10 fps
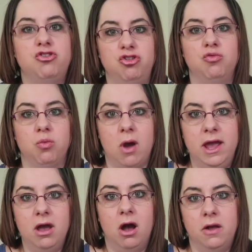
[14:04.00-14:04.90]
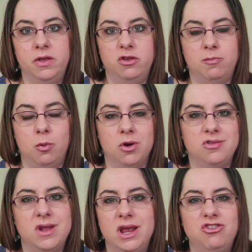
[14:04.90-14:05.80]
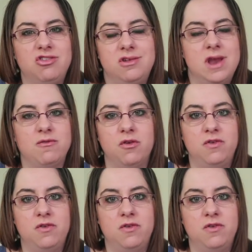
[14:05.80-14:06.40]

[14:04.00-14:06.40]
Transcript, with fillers: to write on these boards, and I just never